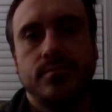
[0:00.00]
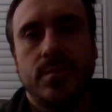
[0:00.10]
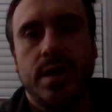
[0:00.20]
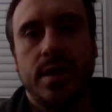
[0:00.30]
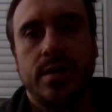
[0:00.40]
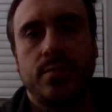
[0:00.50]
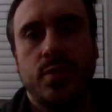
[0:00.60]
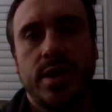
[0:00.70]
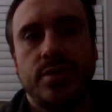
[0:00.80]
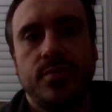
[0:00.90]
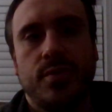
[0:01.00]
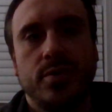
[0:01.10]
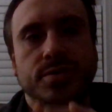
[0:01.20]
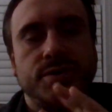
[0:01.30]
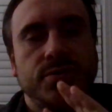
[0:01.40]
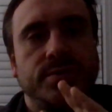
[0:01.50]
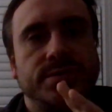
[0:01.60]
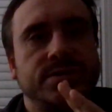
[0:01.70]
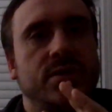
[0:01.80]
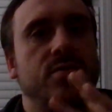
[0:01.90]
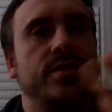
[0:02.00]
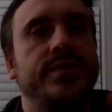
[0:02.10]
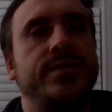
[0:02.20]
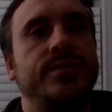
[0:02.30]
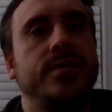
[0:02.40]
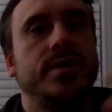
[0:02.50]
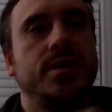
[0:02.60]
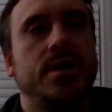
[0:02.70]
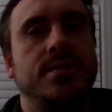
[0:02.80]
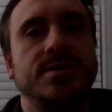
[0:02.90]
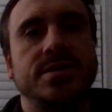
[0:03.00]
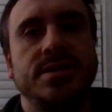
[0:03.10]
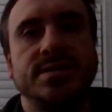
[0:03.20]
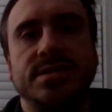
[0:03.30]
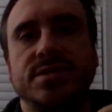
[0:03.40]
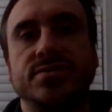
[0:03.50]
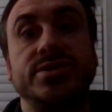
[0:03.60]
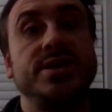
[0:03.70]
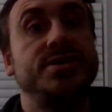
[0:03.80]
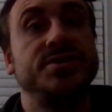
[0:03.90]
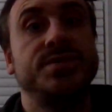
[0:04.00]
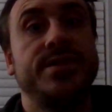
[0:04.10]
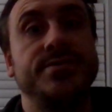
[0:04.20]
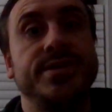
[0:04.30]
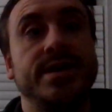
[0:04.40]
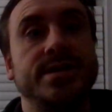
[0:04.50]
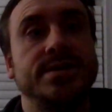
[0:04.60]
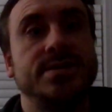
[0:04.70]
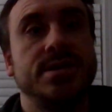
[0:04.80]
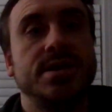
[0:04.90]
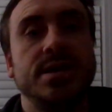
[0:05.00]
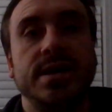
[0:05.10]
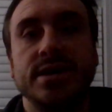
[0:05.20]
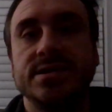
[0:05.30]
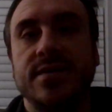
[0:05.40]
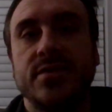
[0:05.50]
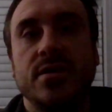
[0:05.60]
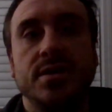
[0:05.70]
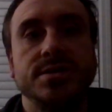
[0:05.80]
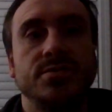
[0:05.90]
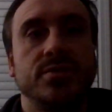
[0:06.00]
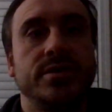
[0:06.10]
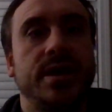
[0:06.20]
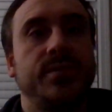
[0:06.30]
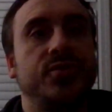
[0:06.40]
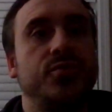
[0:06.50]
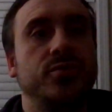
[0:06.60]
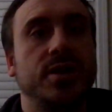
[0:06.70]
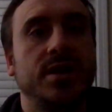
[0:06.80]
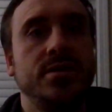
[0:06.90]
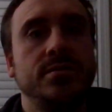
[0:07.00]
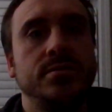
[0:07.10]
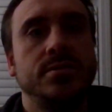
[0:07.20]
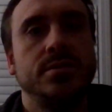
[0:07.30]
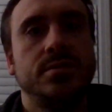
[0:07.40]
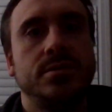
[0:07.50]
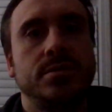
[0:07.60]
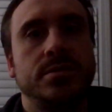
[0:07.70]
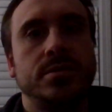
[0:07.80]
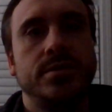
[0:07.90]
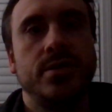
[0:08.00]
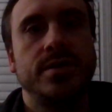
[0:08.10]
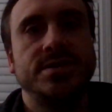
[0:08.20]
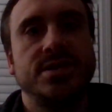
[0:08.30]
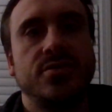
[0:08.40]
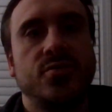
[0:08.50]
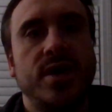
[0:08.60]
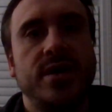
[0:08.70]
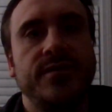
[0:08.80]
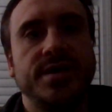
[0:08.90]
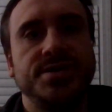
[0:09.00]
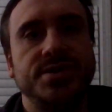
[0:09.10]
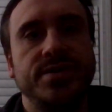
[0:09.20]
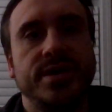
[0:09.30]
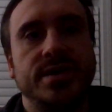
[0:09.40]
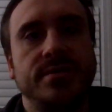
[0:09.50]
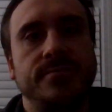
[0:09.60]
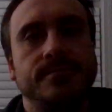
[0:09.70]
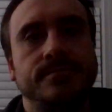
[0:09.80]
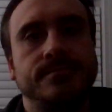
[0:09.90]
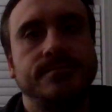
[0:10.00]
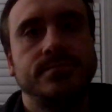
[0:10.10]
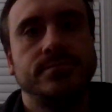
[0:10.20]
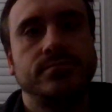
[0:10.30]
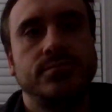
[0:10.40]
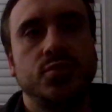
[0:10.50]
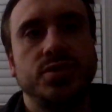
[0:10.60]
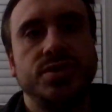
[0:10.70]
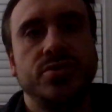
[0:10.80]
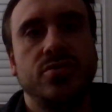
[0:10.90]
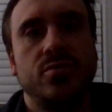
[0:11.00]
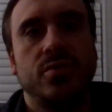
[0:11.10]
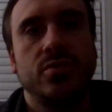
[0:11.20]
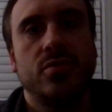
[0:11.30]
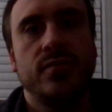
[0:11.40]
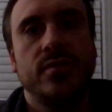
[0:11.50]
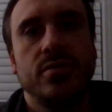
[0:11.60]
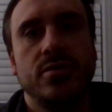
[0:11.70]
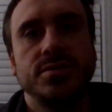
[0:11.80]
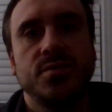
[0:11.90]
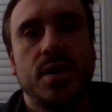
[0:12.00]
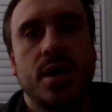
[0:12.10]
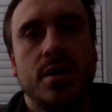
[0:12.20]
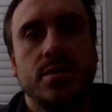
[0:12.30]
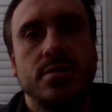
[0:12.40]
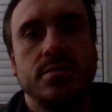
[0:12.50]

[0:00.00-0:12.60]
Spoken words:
And when I do part 2, it'll start with his associations with other deities. He does have a consort named Kula, known as the Queen of Eshnuna. We'll go over her as well.